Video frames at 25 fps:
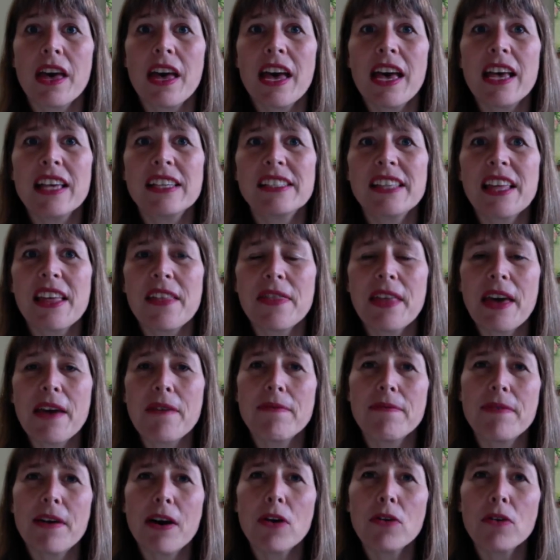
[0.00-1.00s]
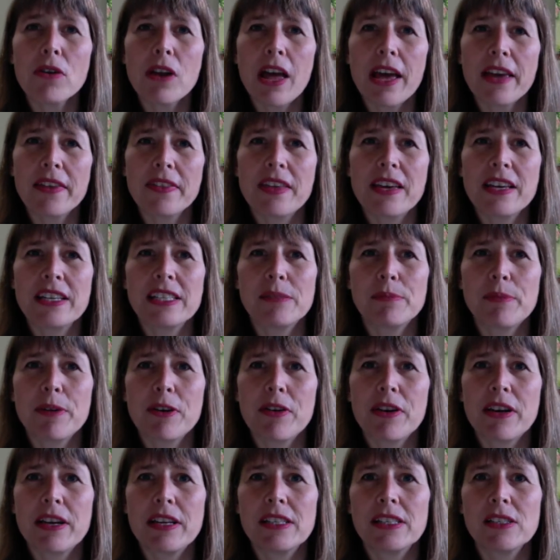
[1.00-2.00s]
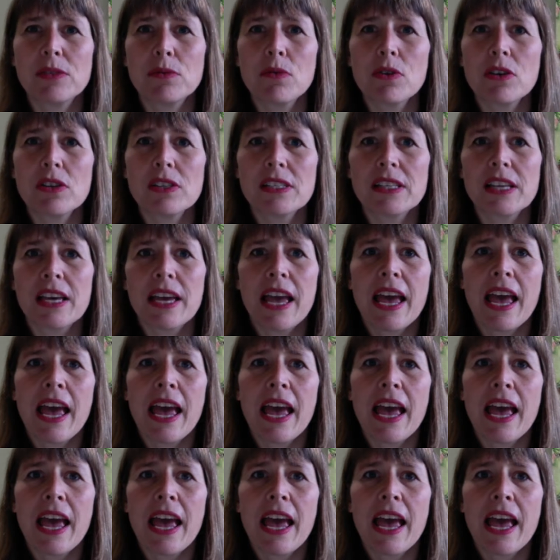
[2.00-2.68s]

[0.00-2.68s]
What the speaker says: is that they felt like the experience was